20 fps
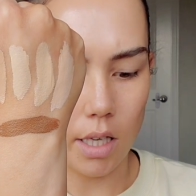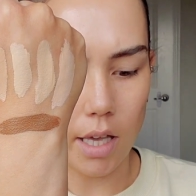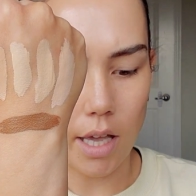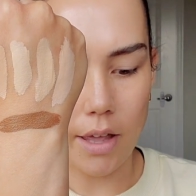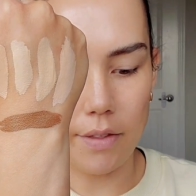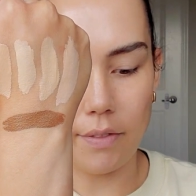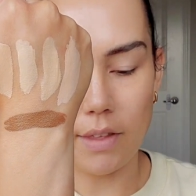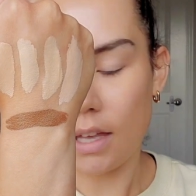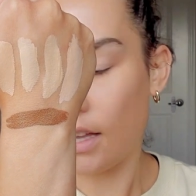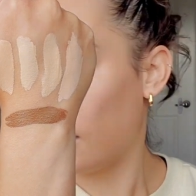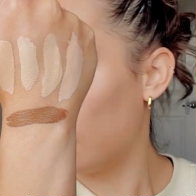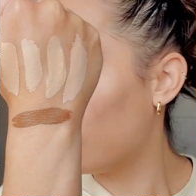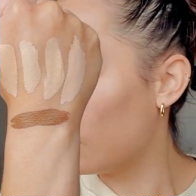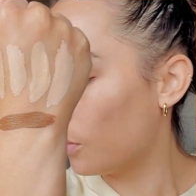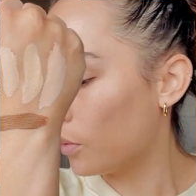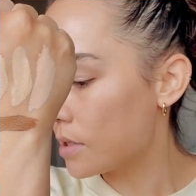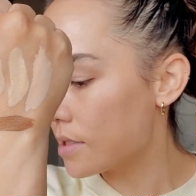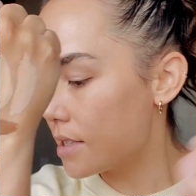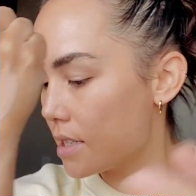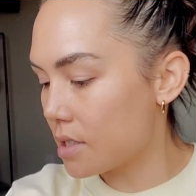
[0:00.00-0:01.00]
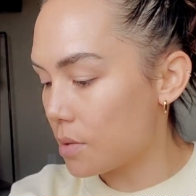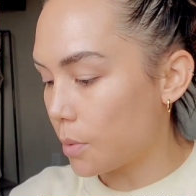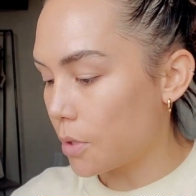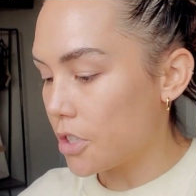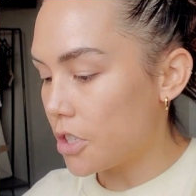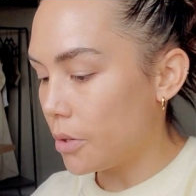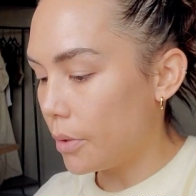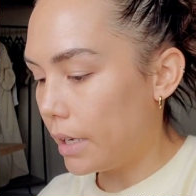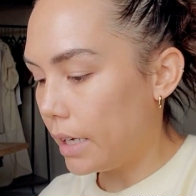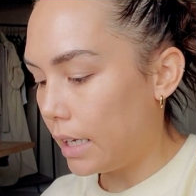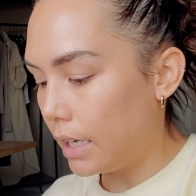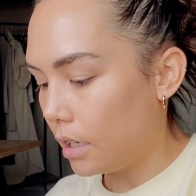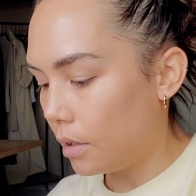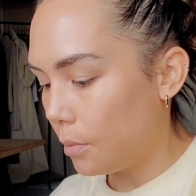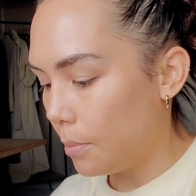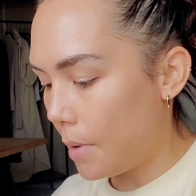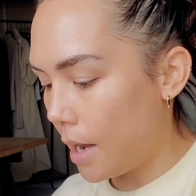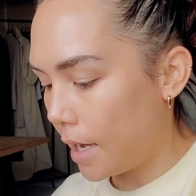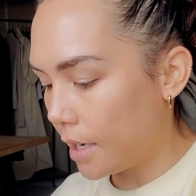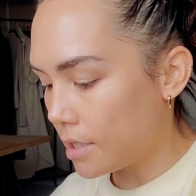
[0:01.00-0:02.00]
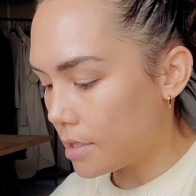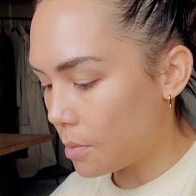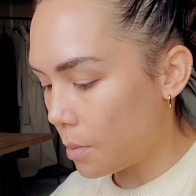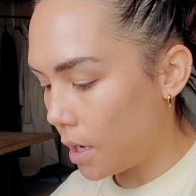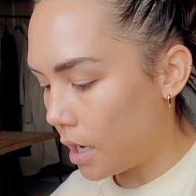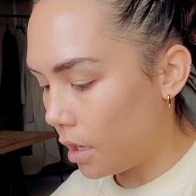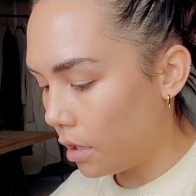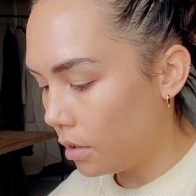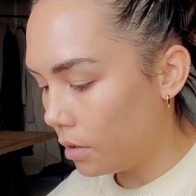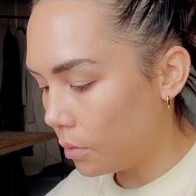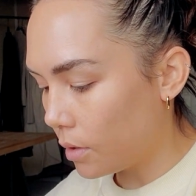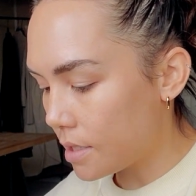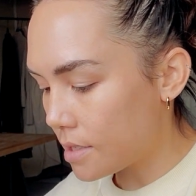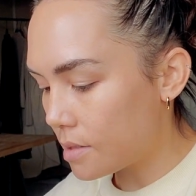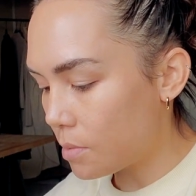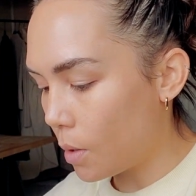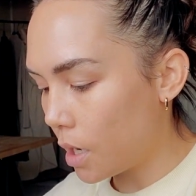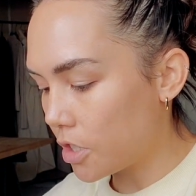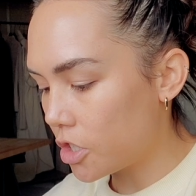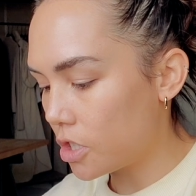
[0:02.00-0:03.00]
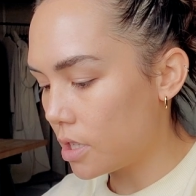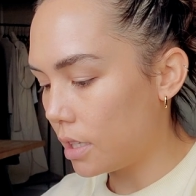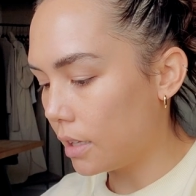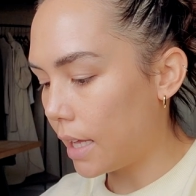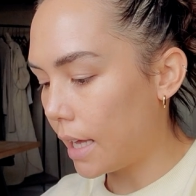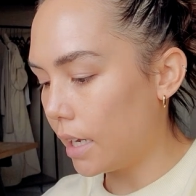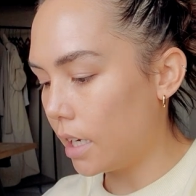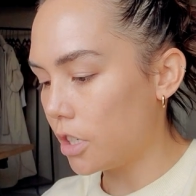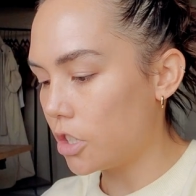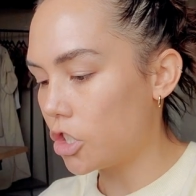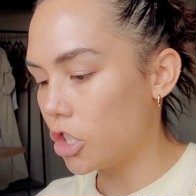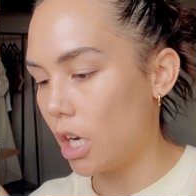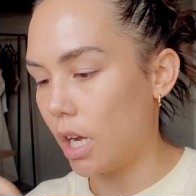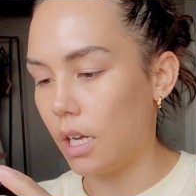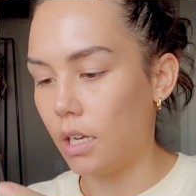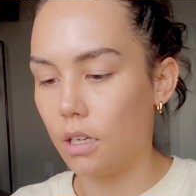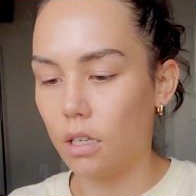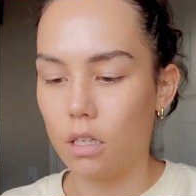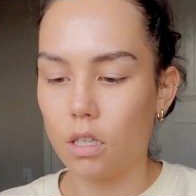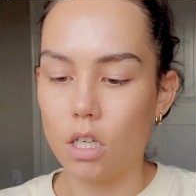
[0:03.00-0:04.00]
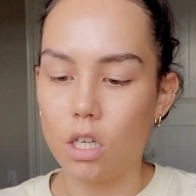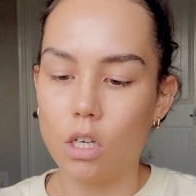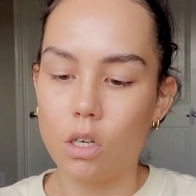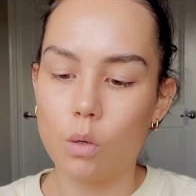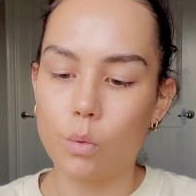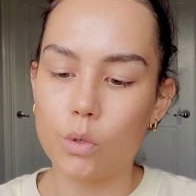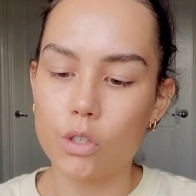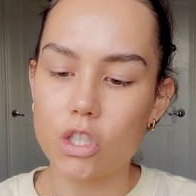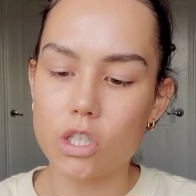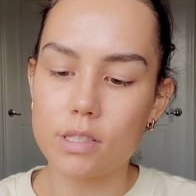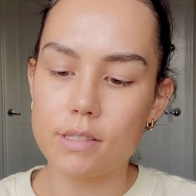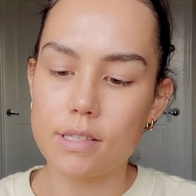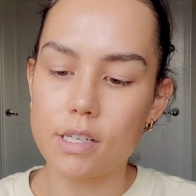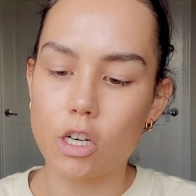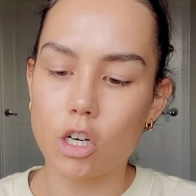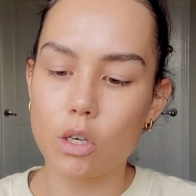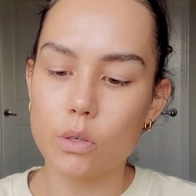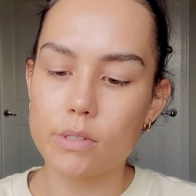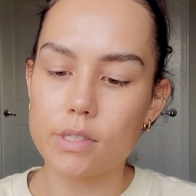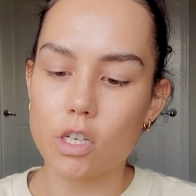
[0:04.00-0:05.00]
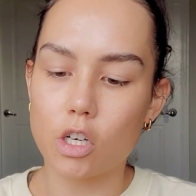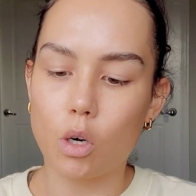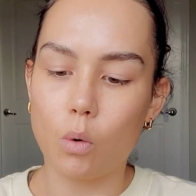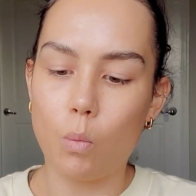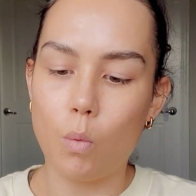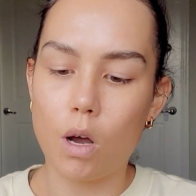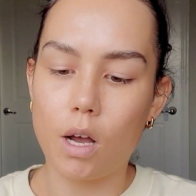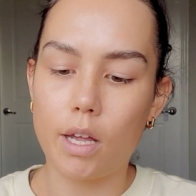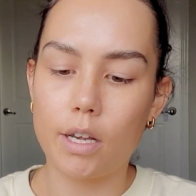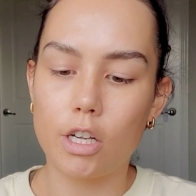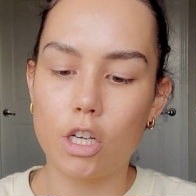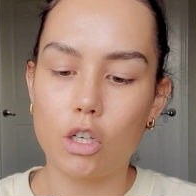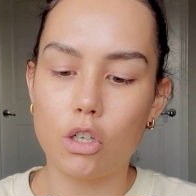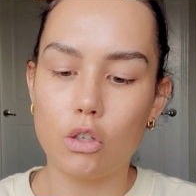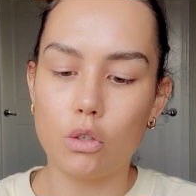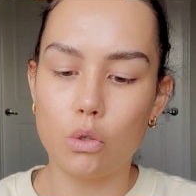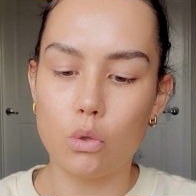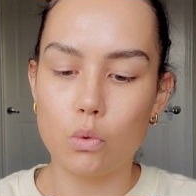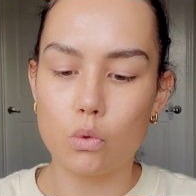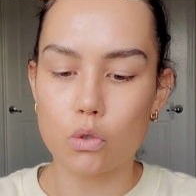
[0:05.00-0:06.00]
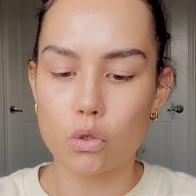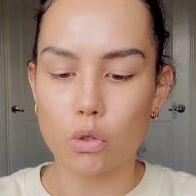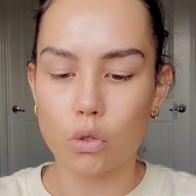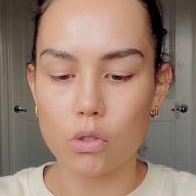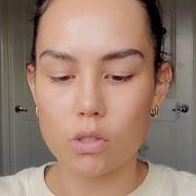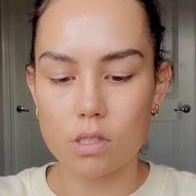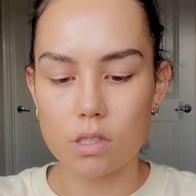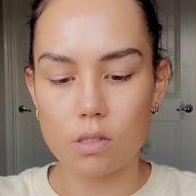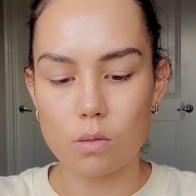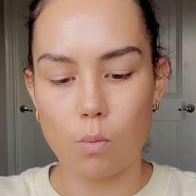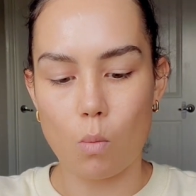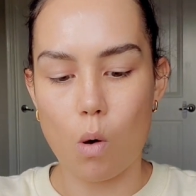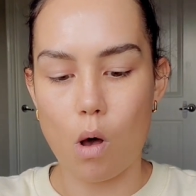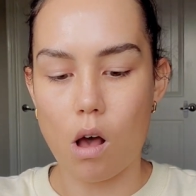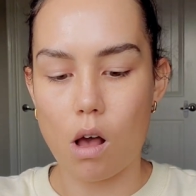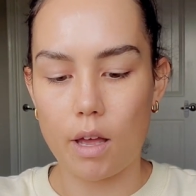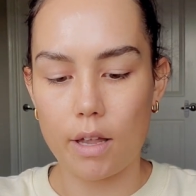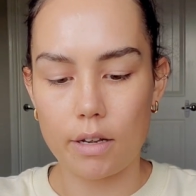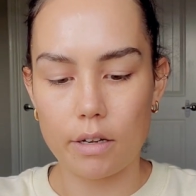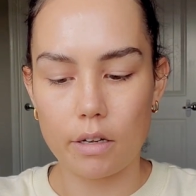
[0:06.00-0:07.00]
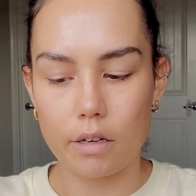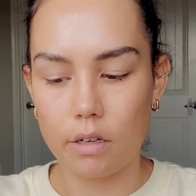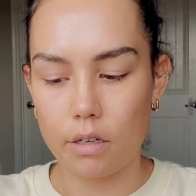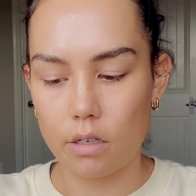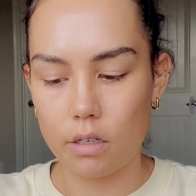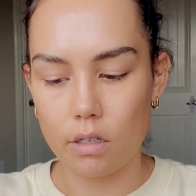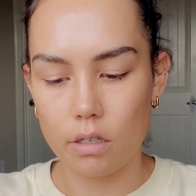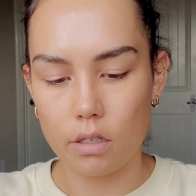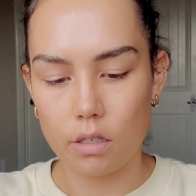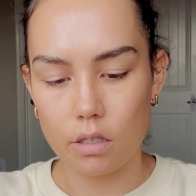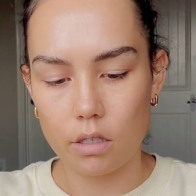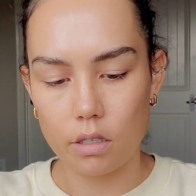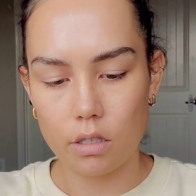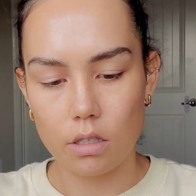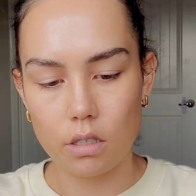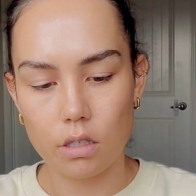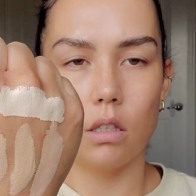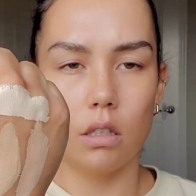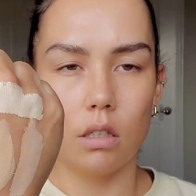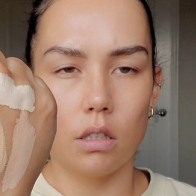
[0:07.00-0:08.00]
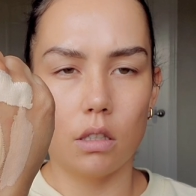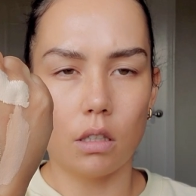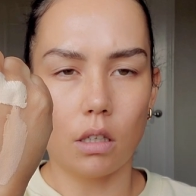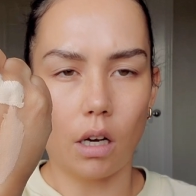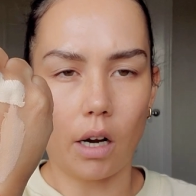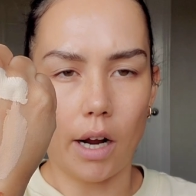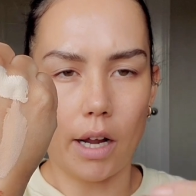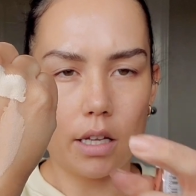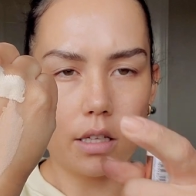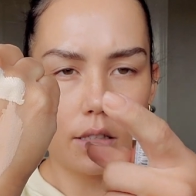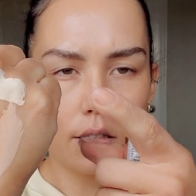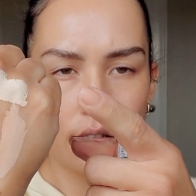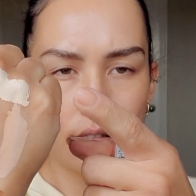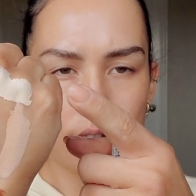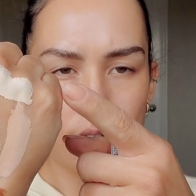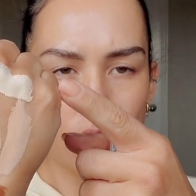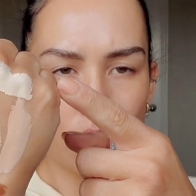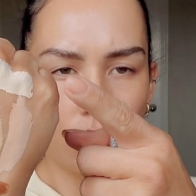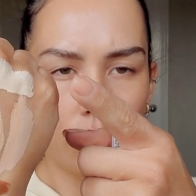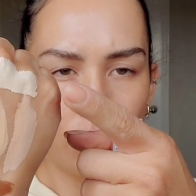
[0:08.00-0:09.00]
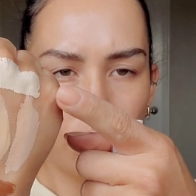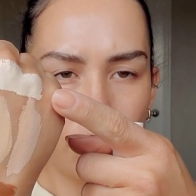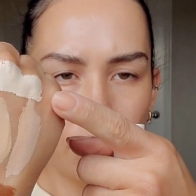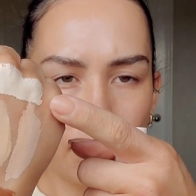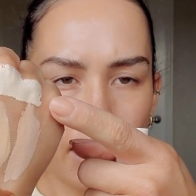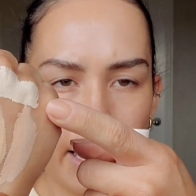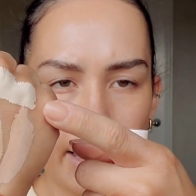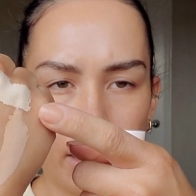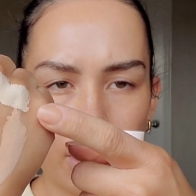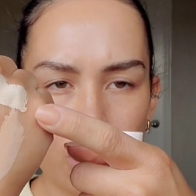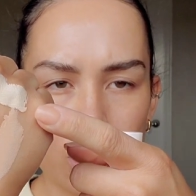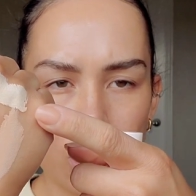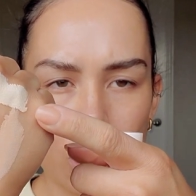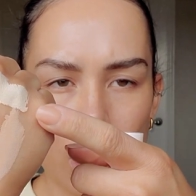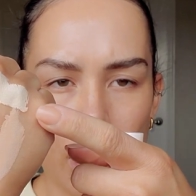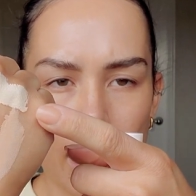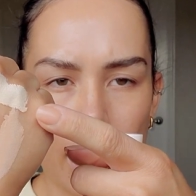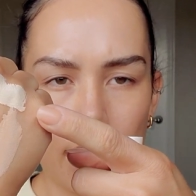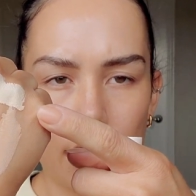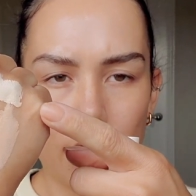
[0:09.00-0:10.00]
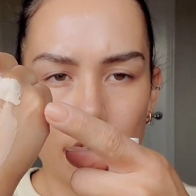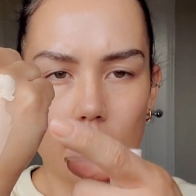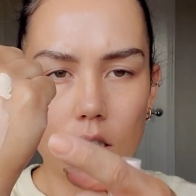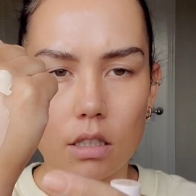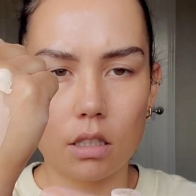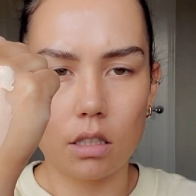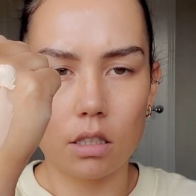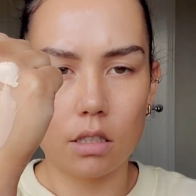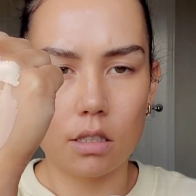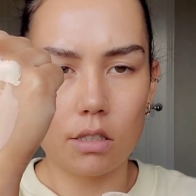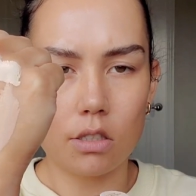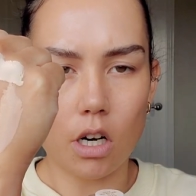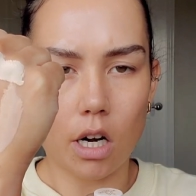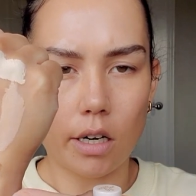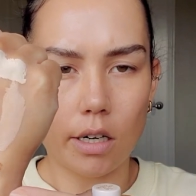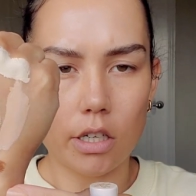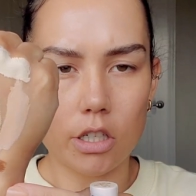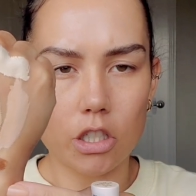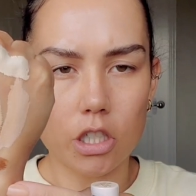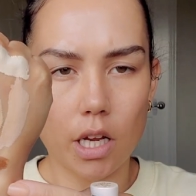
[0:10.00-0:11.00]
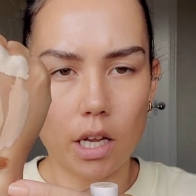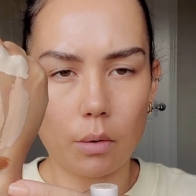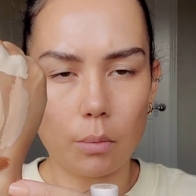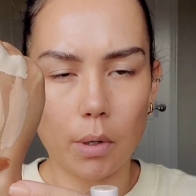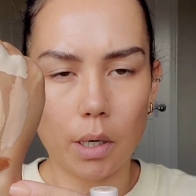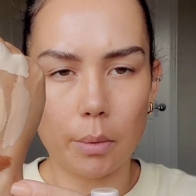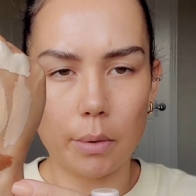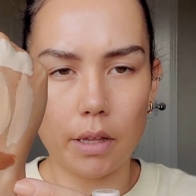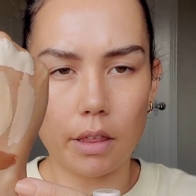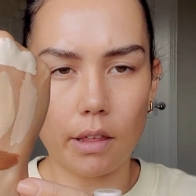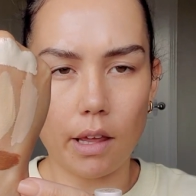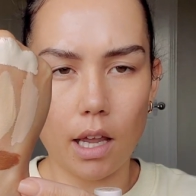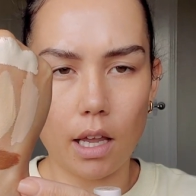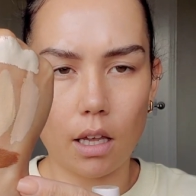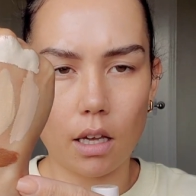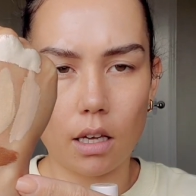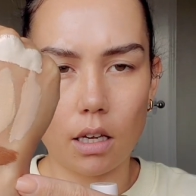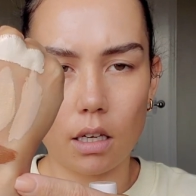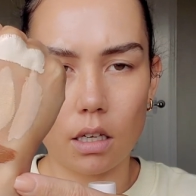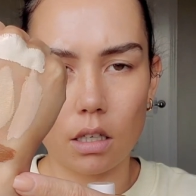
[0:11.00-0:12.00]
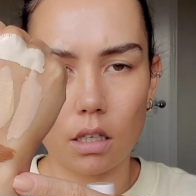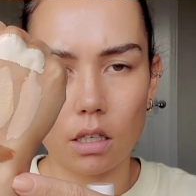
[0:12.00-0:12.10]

And then since we're doing it, might as well, let's swatch the lightest shade, which is 001 Neutral Swan. All right, so lightest shade, darkest shade. What do we think?